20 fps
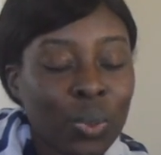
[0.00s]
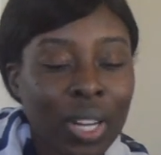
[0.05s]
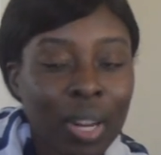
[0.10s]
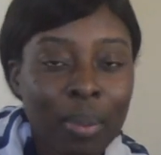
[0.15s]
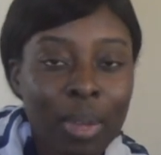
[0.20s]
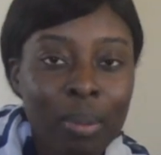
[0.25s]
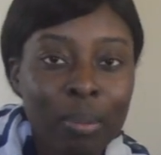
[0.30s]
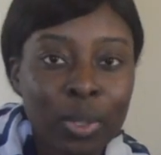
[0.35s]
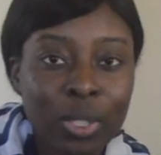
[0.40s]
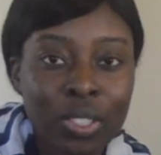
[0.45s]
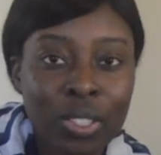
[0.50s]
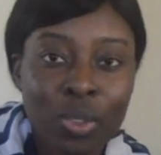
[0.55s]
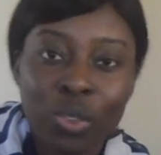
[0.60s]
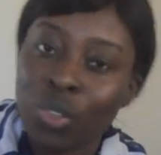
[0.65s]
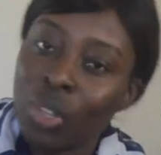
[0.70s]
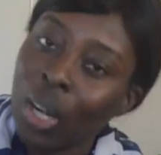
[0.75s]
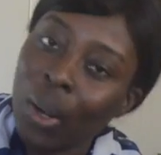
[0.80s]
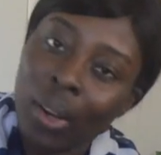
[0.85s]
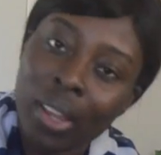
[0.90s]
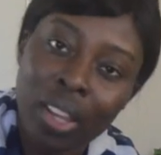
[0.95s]
When I'm able to
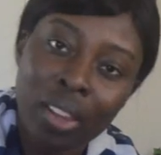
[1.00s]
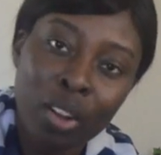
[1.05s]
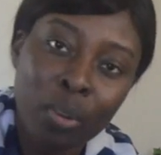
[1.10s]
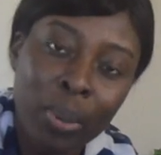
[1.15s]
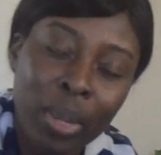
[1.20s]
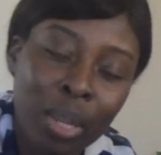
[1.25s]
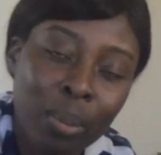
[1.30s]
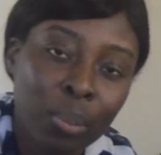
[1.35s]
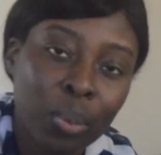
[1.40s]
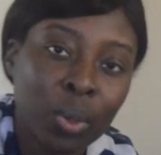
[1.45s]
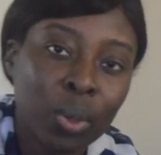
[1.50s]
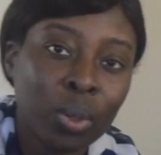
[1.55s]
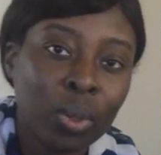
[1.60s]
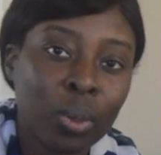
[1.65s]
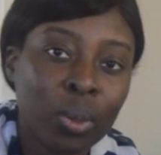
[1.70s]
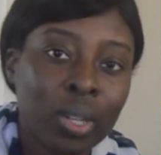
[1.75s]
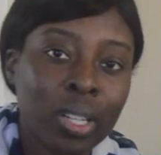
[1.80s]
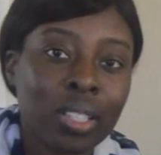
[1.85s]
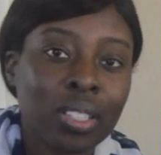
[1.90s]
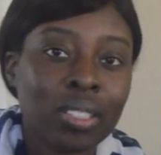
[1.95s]
share with other people,
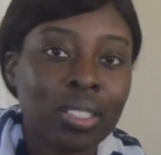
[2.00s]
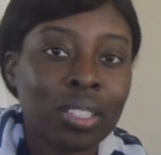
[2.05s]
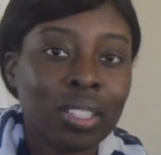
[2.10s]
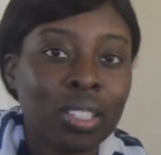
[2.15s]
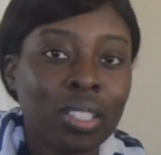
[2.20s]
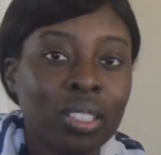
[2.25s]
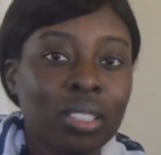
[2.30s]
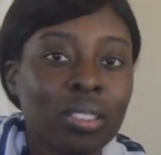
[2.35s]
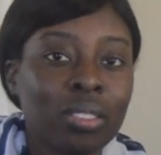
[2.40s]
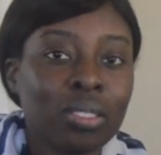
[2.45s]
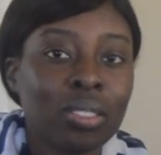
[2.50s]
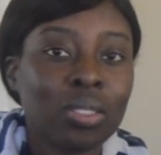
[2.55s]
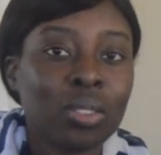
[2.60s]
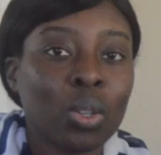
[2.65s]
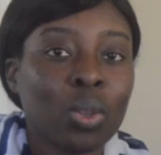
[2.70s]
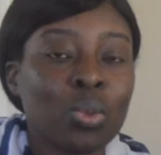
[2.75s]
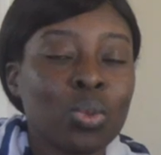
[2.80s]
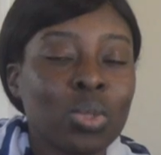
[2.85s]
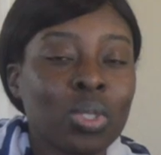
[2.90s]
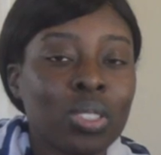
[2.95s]
or to,
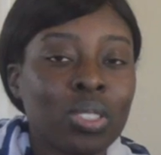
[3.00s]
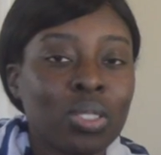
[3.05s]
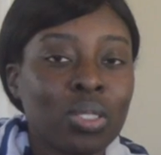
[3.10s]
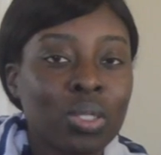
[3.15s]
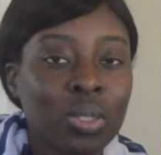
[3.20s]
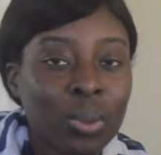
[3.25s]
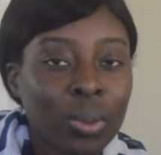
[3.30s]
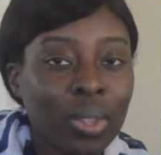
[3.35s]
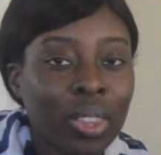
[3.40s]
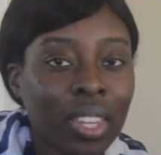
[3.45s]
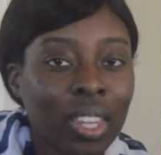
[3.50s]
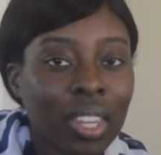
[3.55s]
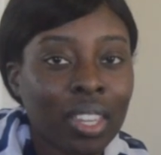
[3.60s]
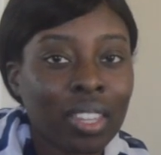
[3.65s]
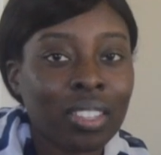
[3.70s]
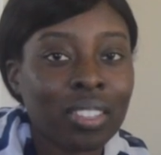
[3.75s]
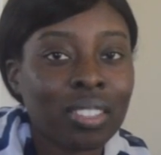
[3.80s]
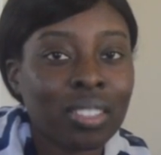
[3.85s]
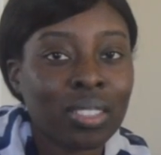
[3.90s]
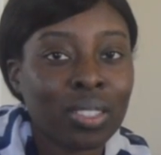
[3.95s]
just do
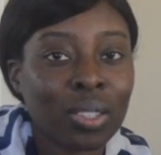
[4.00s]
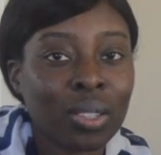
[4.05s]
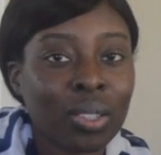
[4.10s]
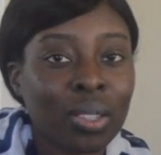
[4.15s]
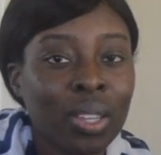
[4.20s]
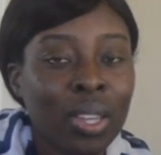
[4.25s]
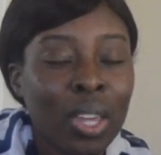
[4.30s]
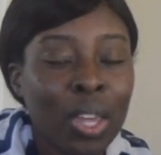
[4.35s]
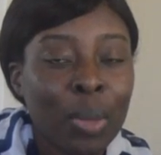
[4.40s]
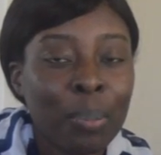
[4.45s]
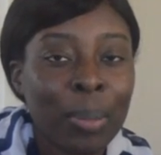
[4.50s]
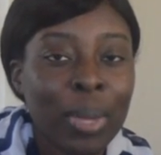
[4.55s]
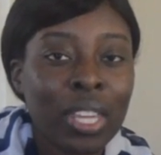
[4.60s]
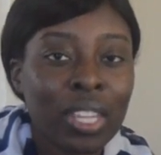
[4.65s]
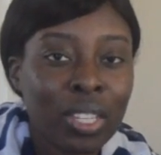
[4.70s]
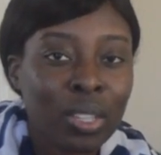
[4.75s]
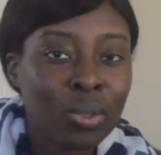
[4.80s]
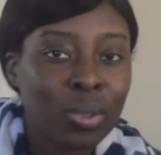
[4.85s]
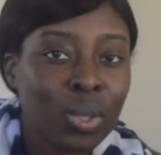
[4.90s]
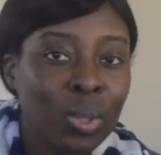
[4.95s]
things, to
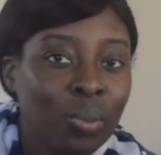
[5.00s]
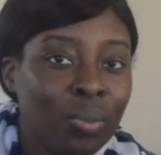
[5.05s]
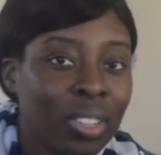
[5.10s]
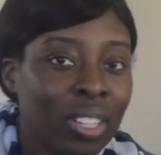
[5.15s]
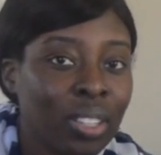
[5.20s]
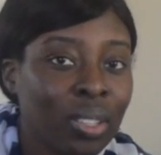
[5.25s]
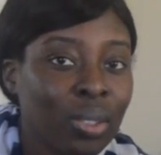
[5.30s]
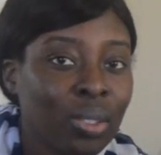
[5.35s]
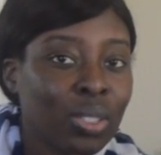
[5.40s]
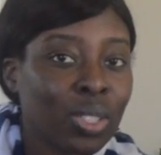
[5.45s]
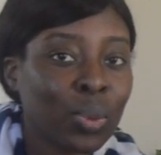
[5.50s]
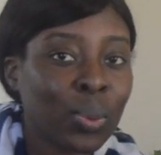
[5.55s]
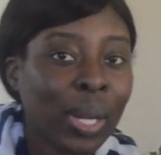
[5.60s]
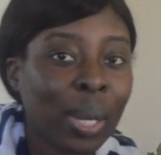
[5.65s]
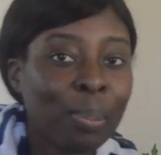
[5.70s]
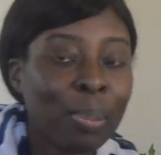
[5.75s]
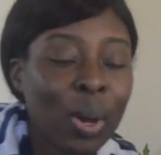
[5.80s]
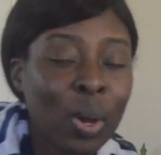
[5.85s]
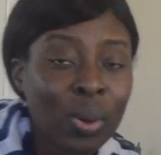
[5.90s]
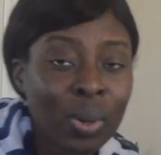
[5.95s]
make YouTube videos, to
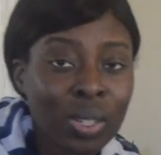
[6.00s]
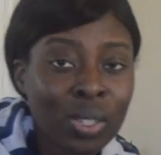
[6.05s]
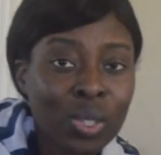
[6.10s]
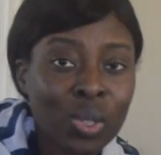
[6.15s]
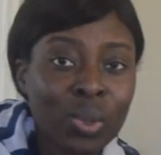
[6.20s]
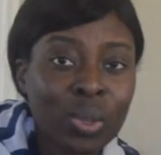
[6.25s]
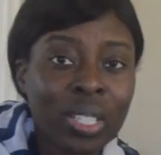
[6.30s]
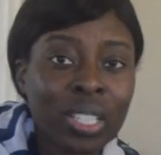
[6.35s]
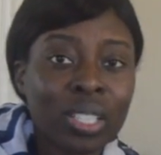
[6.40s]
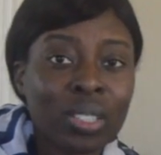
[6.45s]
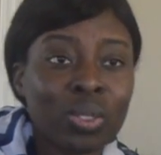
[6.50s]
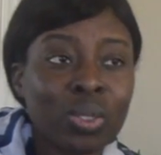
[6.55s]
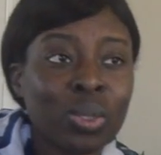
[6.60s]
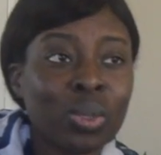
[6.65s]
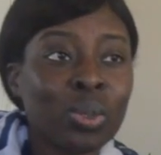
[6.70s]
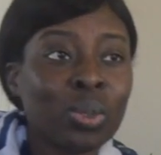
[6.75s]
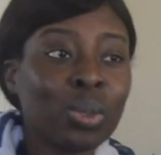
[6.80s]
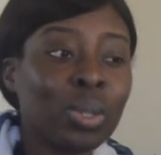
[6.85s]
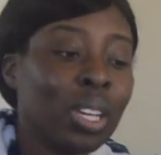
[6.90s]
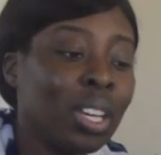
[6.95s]
write poetry,
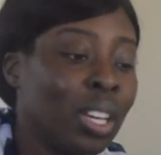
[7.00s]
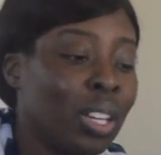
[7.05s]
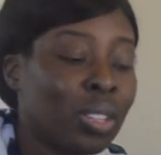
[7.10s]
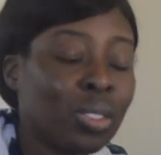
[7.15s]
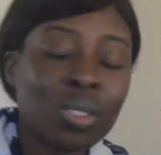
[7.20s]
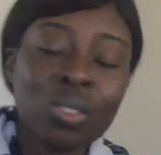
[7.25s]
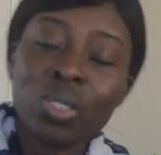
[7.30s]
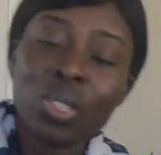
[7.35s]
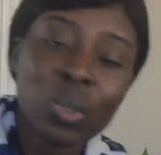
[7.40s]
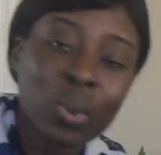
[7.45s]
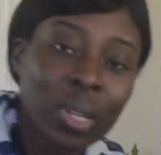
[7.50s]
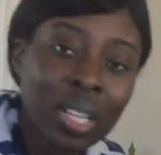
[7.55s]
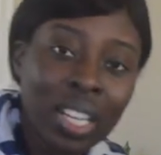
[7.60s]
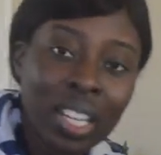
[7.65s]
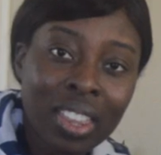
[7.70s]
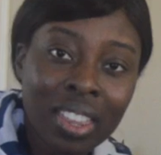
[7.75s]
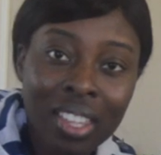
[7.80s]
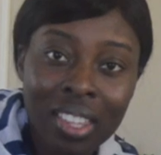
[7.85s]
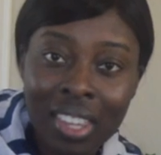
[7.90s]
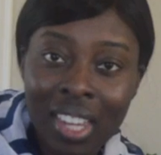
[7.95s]
to just do
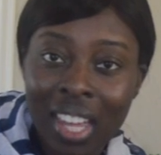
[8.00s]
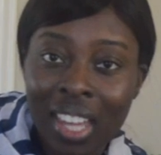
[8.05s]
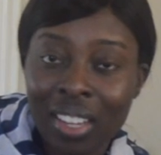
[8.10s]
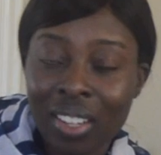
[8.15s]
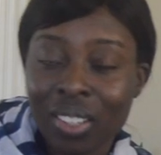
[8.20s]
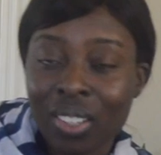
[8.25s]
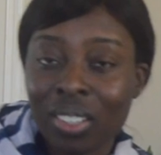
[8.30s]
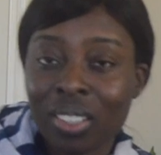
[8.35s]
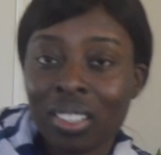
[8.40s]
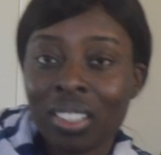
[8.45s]
anything that